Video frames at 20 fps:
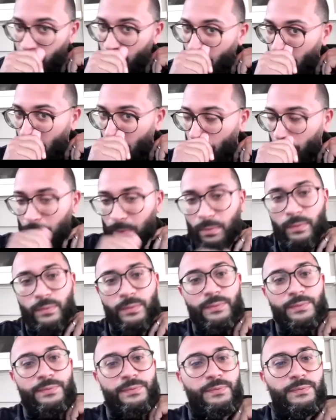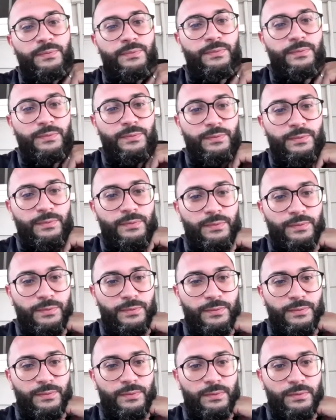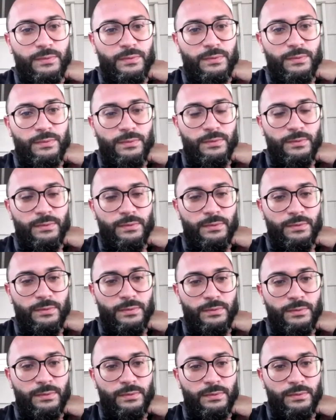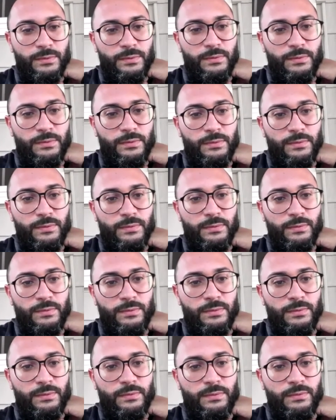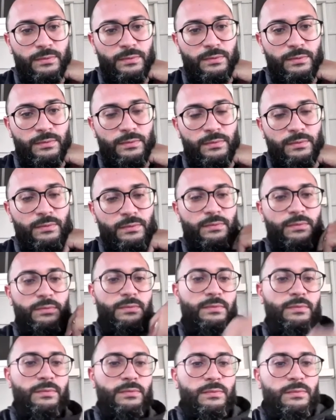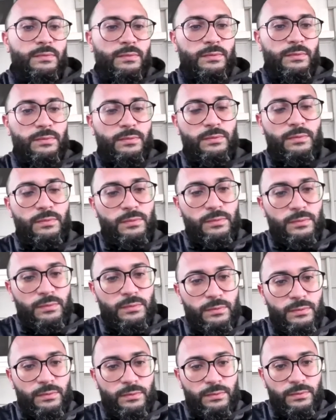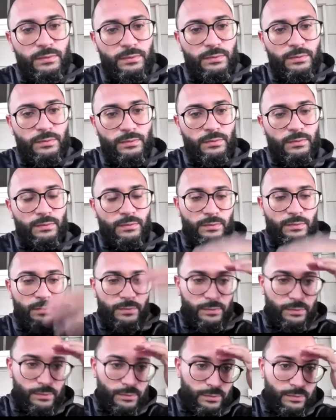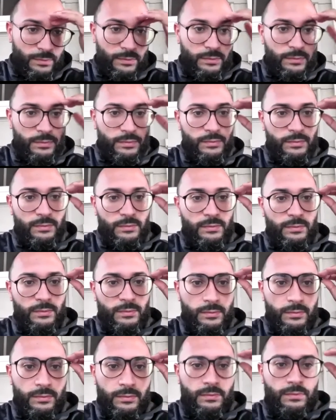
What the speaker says: The person shown says nothing.